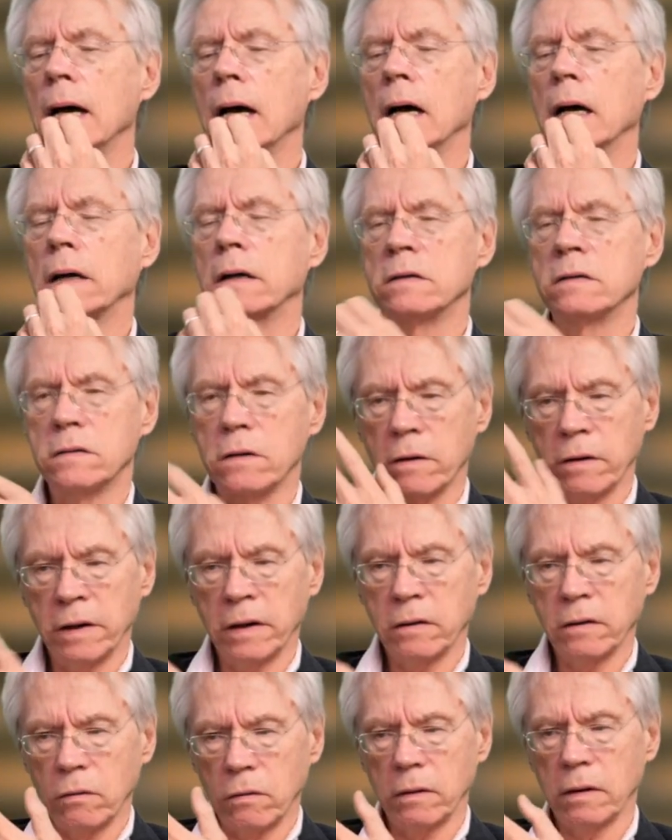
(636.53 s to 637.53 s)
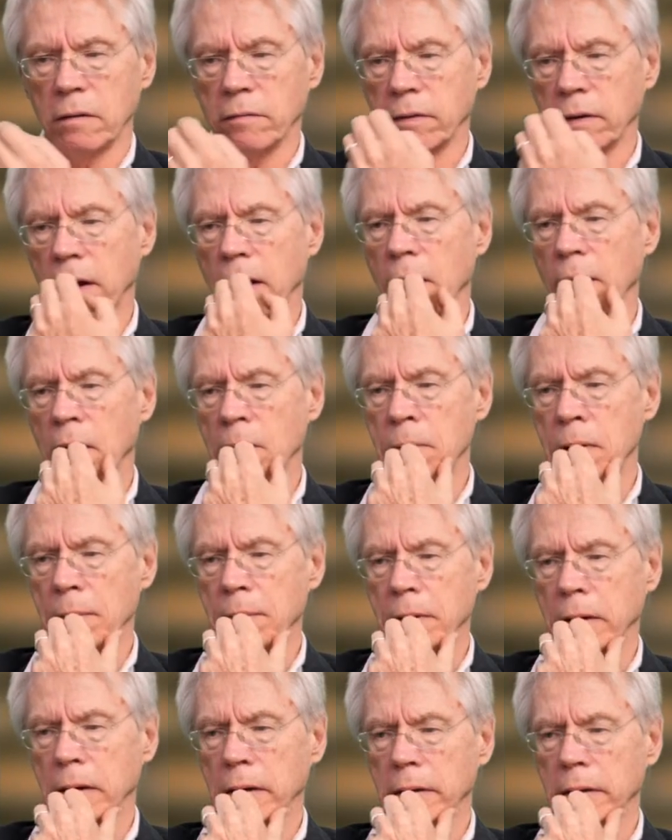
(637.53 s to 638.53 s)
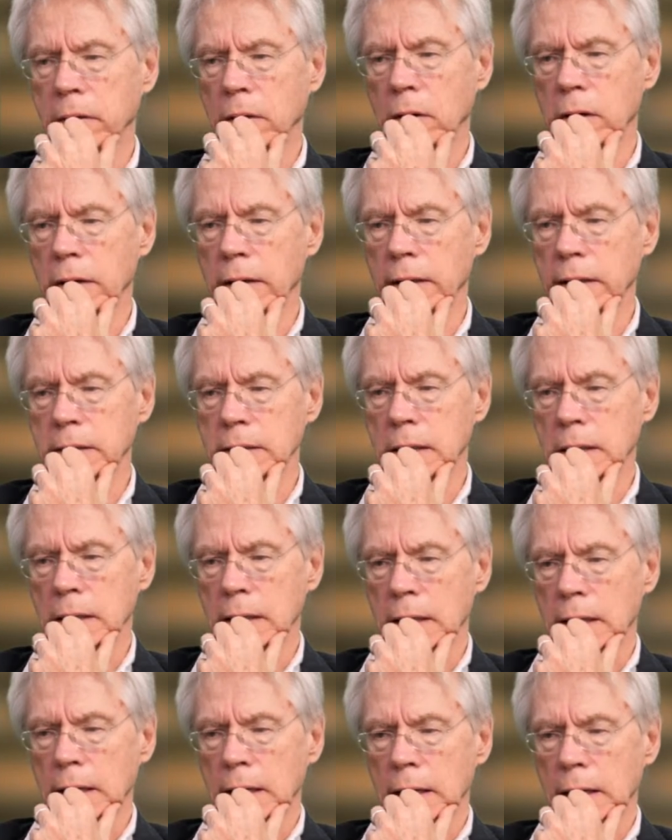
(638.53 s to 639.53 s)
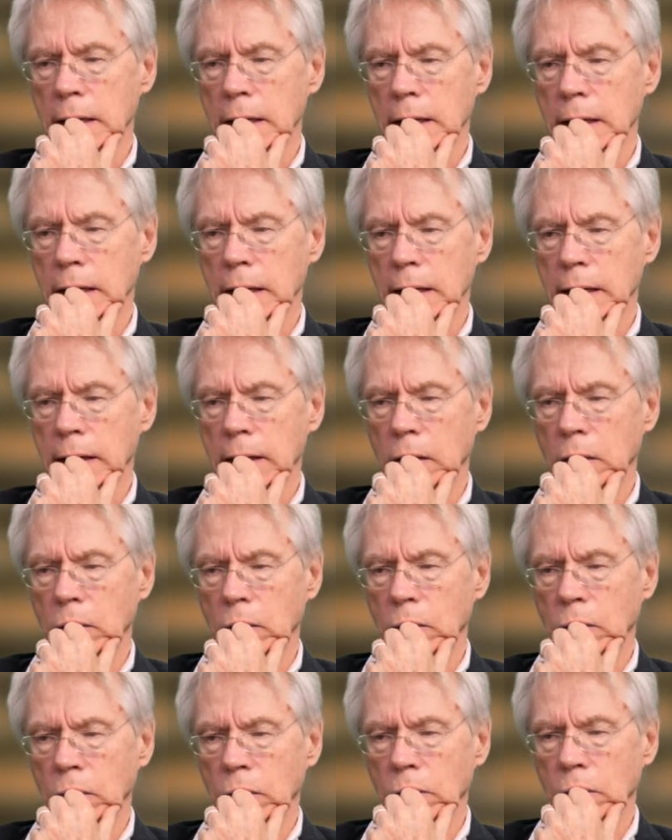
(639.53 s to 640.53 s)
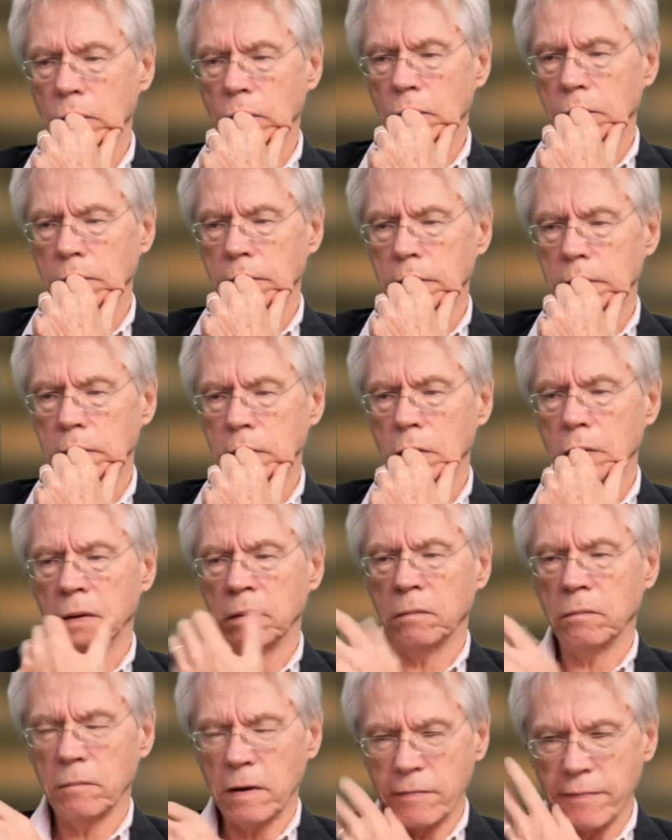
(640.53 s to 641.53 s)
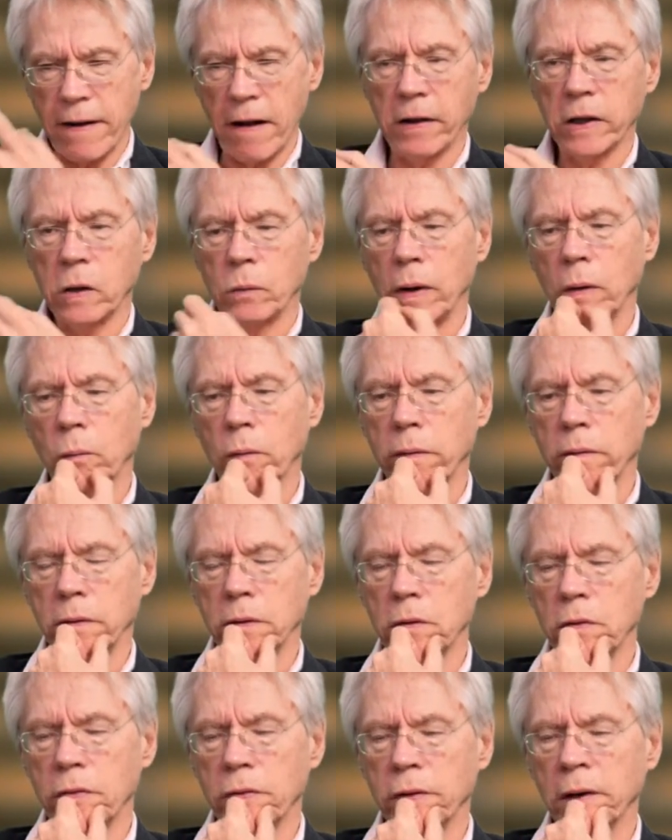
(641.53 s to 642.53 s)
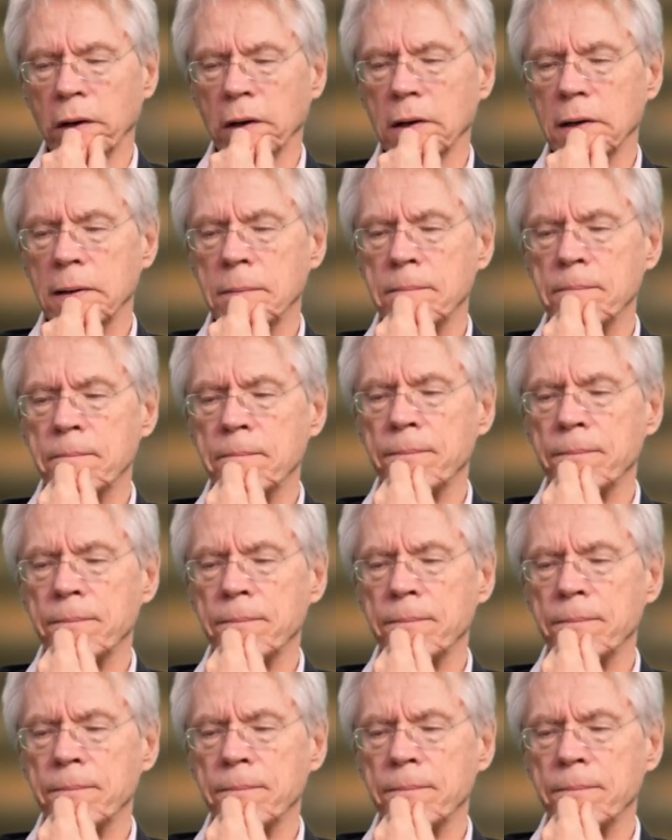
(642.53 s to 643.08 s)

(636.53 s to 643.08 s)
concerning duty of care and public authorities. You can evaluate whether you think a